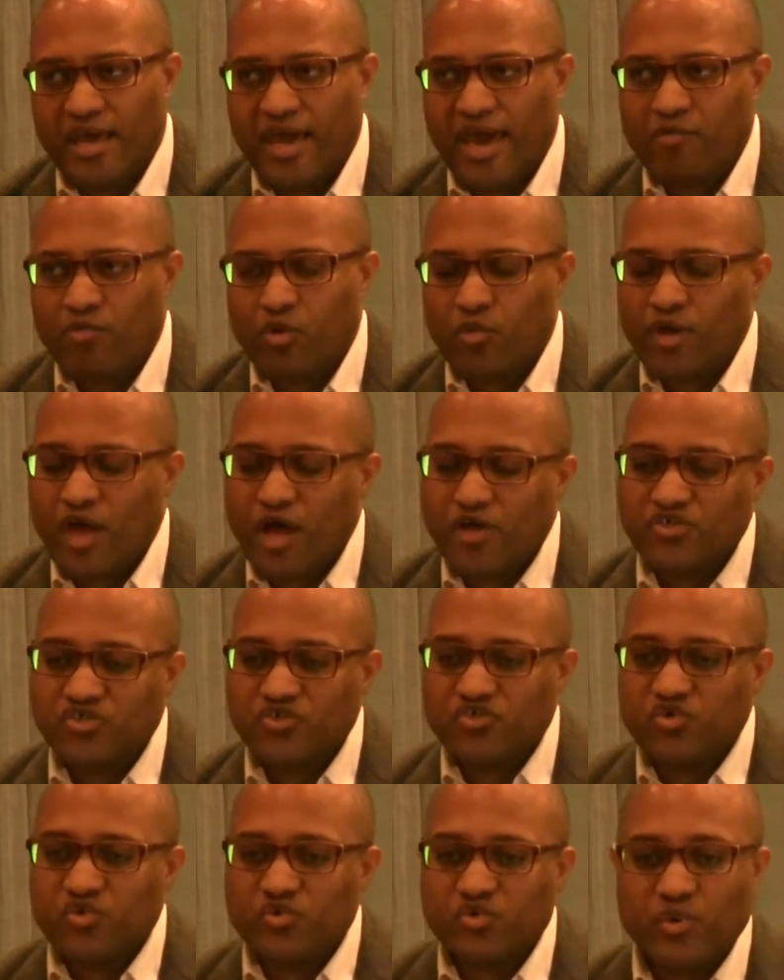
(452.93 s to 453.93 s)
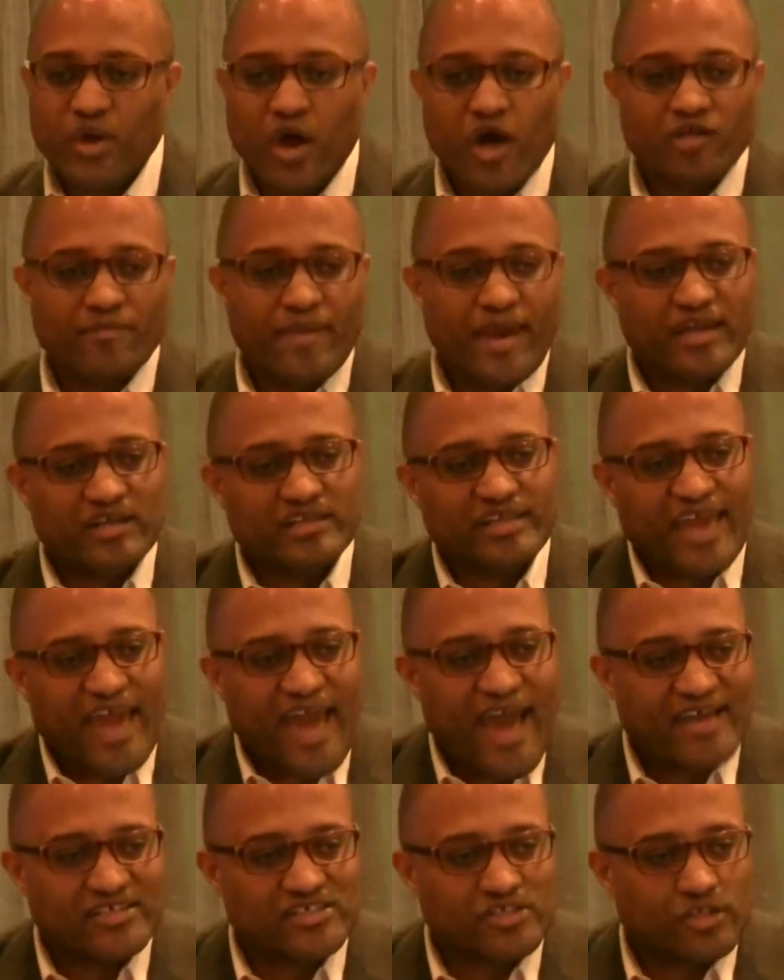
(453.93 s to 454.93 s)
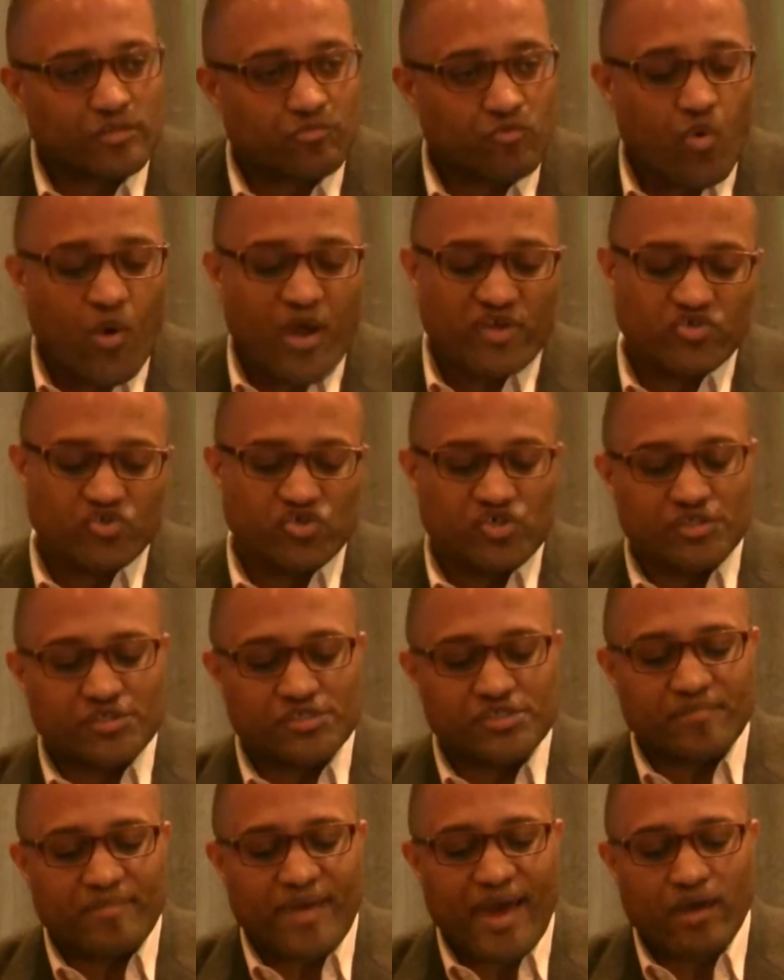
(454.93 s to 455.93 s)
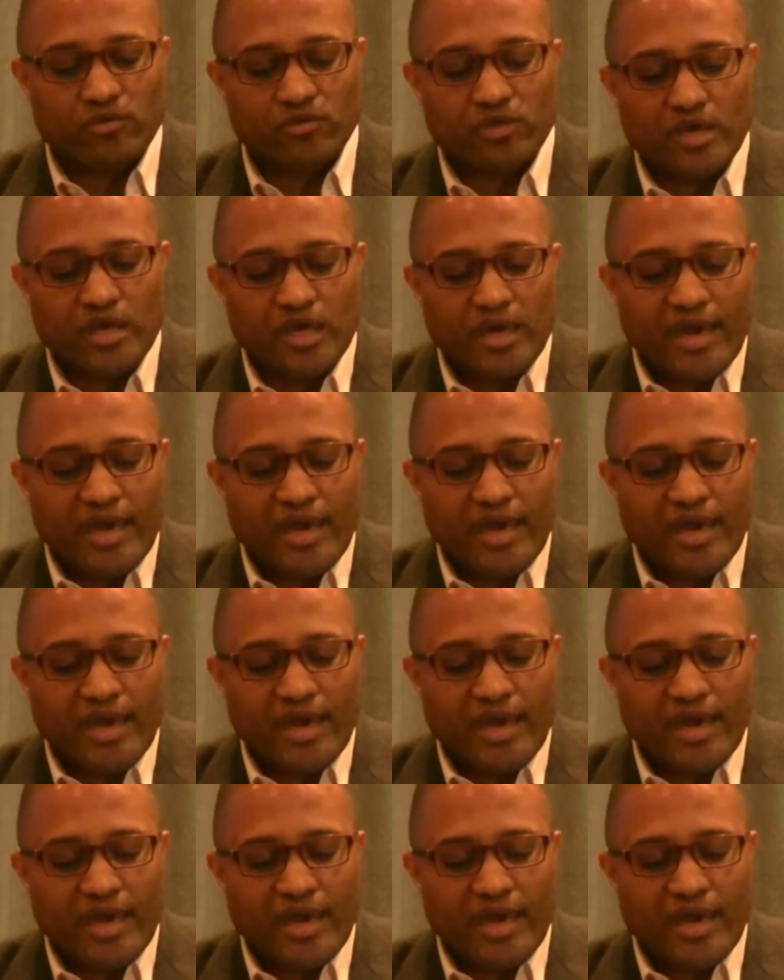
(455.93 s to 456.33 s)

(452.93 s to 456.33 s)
And what we also do is we automatically ask them questions about